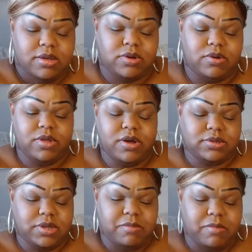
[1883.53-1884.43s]
So
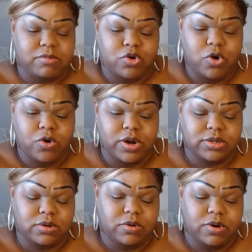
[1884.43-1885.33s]
there's some
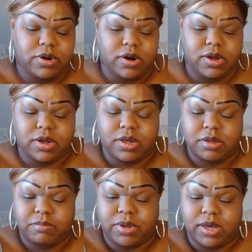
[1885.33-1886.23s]
Taurus or there it
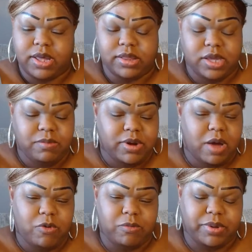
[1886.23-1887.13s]
could be a Libra
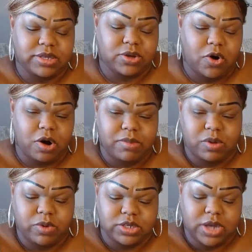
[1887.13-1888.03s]
that want peace and
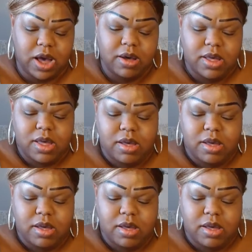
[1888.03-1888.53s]
harmony with y'all.